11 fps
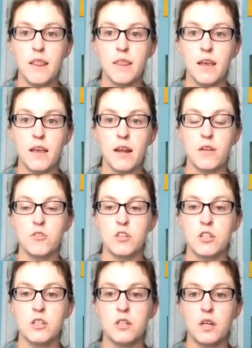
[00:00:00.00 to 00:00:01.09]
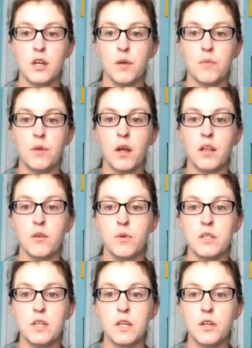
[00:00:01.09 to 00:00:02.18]
then I'll just call it
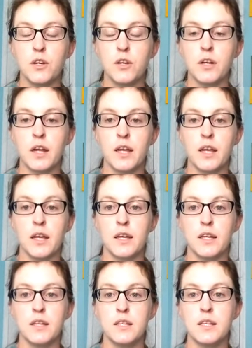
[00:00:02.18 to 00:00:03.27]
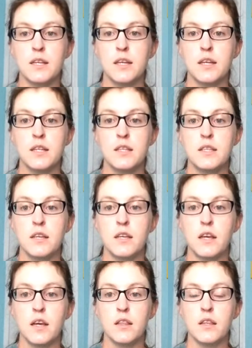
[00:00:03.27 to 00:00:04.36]
quits here and see
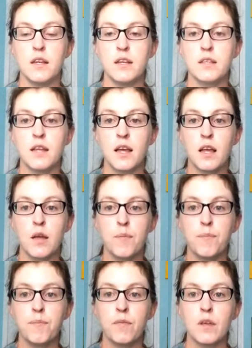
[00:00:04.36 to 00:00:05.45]
you the next time.